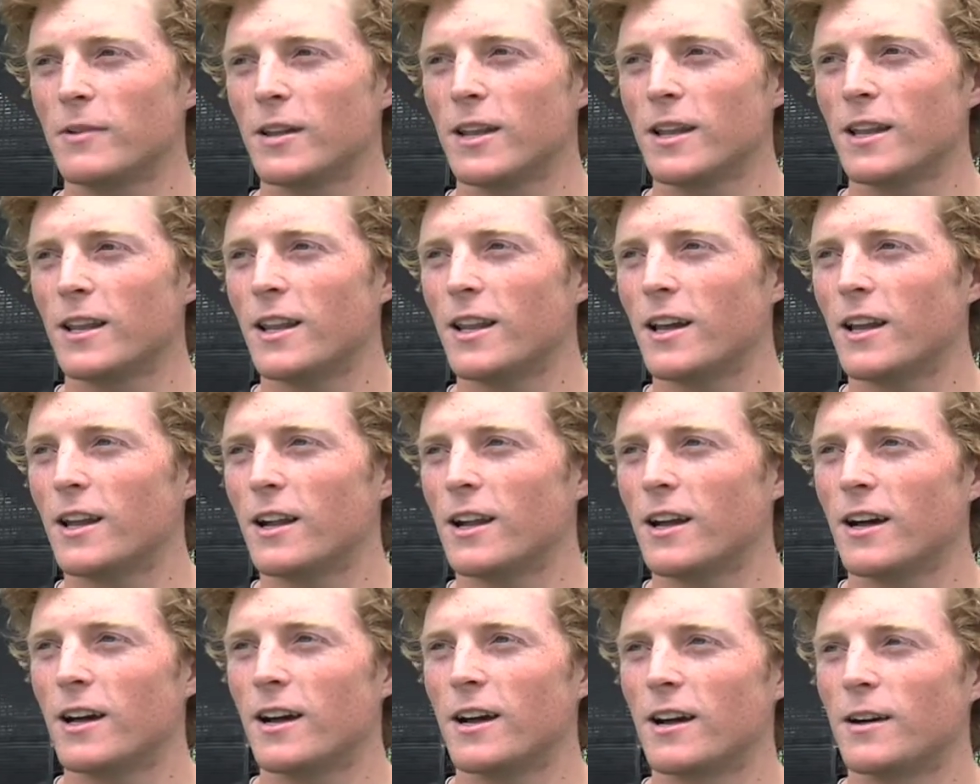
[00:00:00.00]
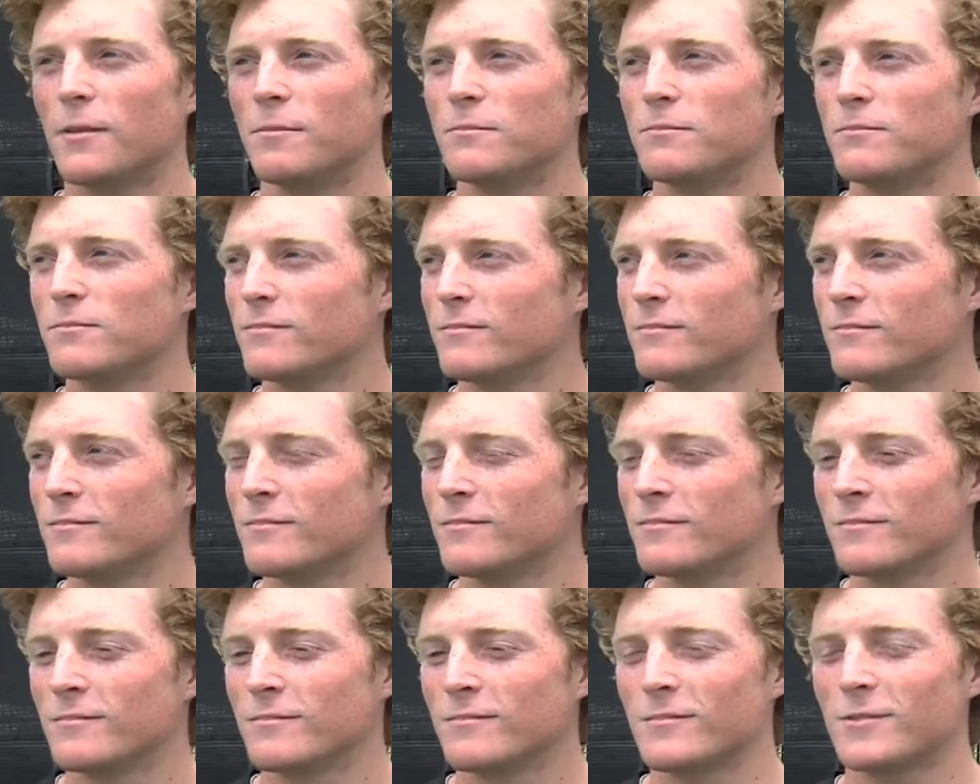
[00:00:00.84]
And then, um,
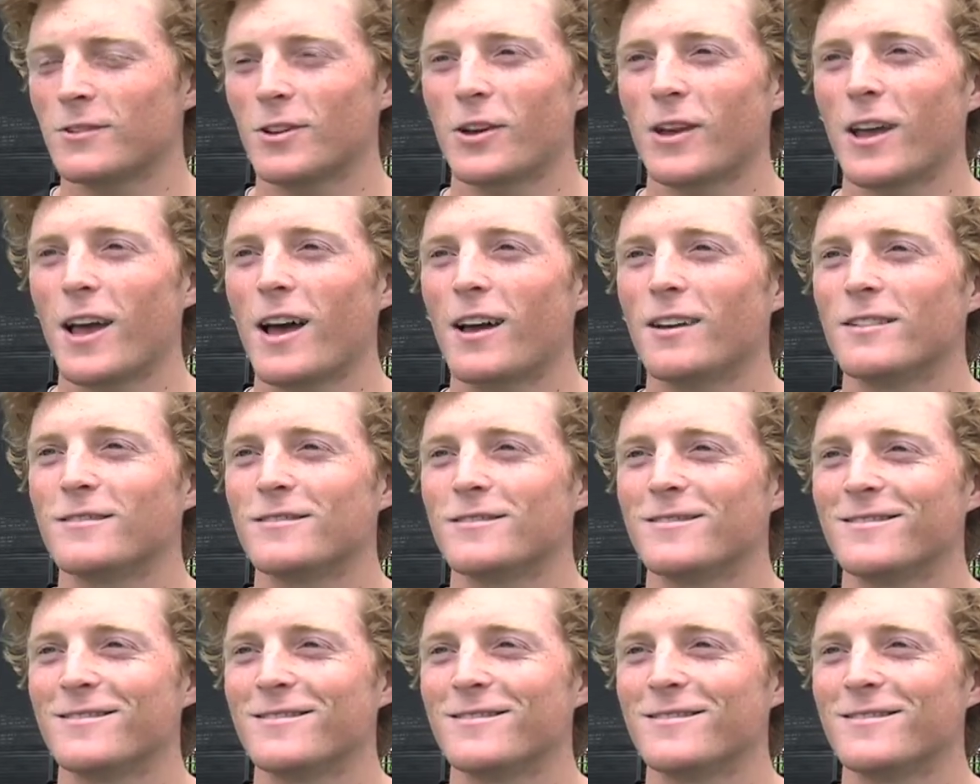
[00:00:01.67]
so yeah.